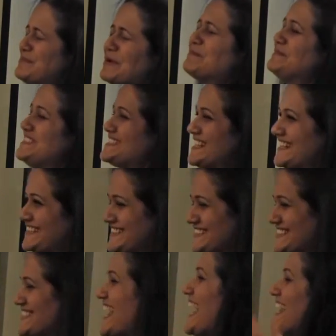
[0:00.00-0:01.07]
probably say
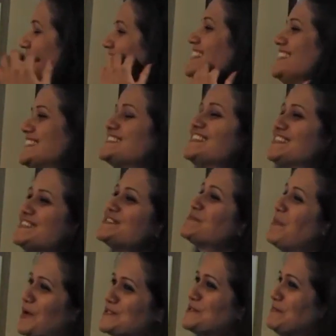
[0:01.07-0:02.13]
this, that it, it is
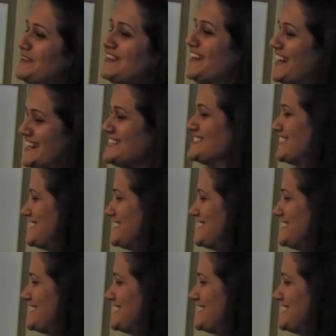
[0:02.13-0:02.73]
possible in any